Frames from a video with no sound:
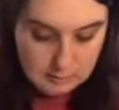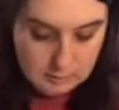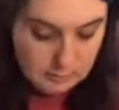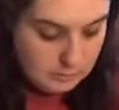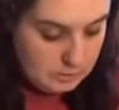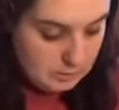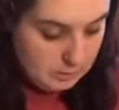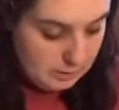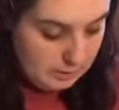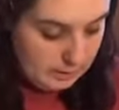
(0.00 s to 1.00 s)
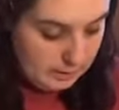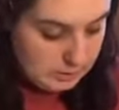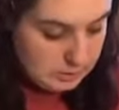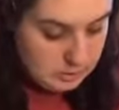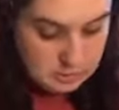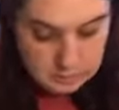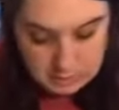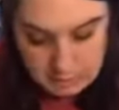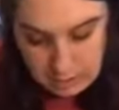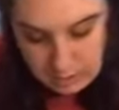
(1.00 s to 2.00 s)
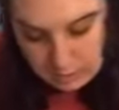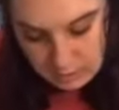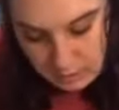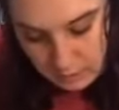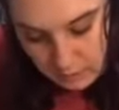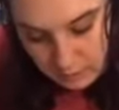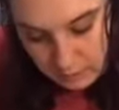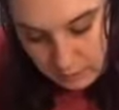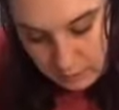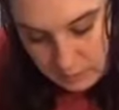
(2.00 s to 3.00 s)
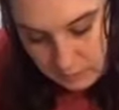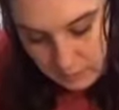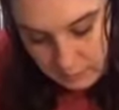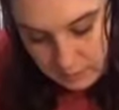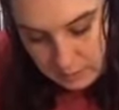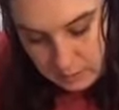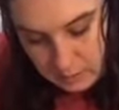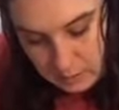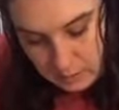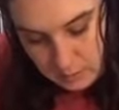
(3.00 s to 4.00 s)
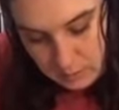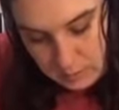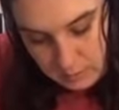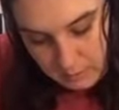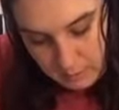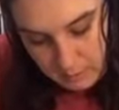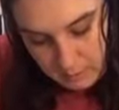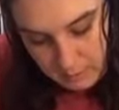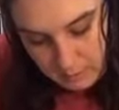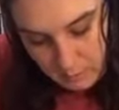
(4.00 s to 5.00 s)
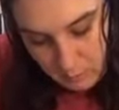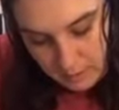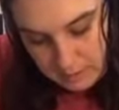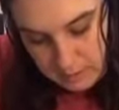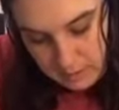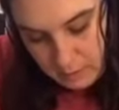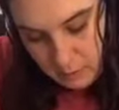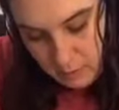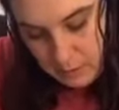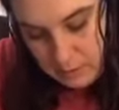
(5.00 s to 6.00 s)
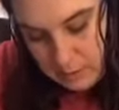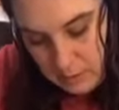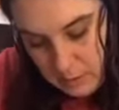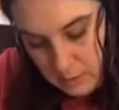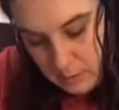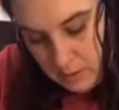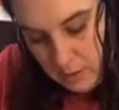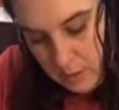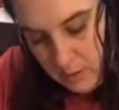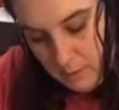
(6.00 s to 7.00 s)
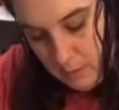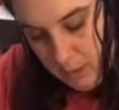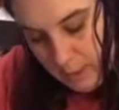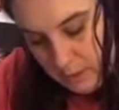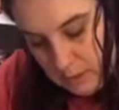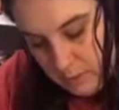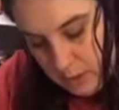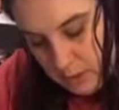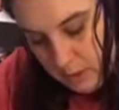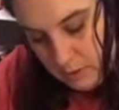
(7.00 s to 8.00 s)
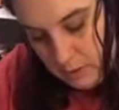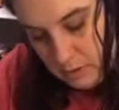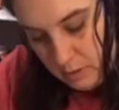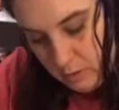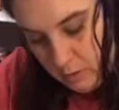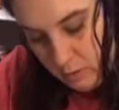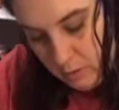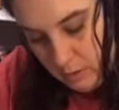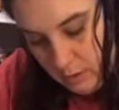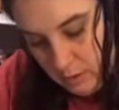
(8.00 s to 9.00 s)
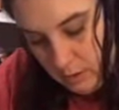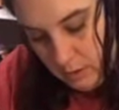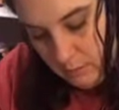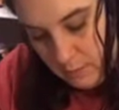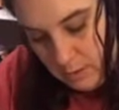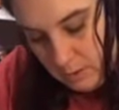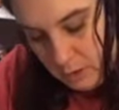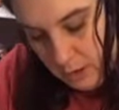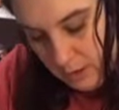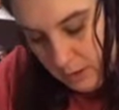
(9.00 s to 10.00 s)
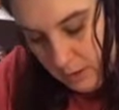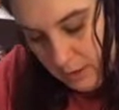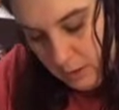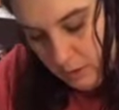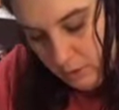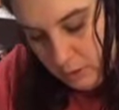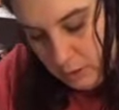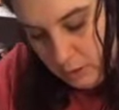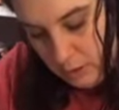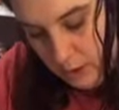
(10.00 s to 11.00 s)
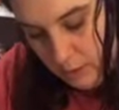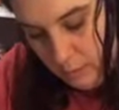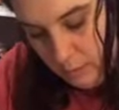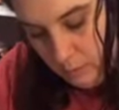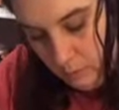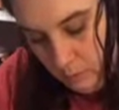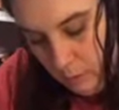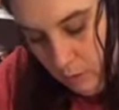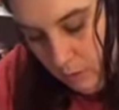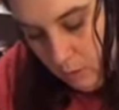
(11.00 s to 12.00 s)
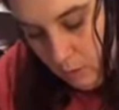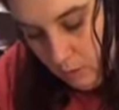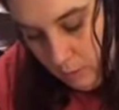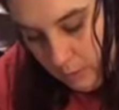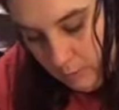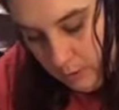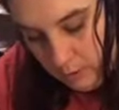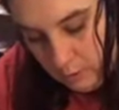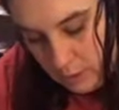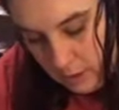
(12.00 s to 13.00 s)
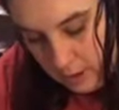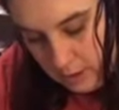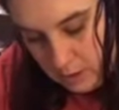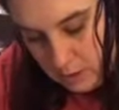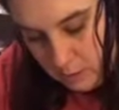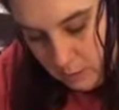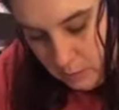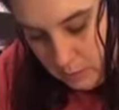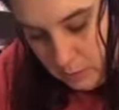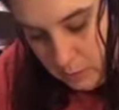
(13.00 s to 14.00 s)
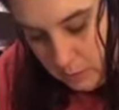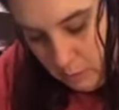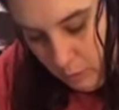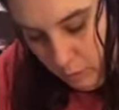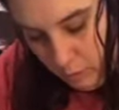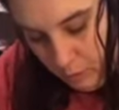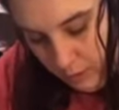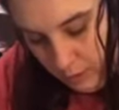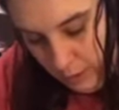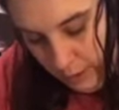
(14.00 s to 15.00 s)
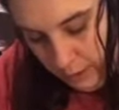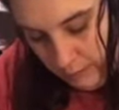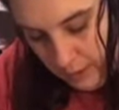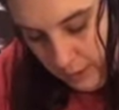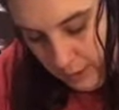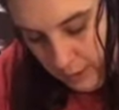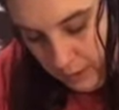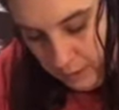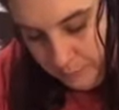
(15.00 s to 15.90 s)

Those are a little lighter, so you just want to make sure that you are getting those covered. Those are probably the ones that you want. The black is pretty dark, so especially on a light colored shirt, I wouldn't worry about trying to do more than one layer of ink on it.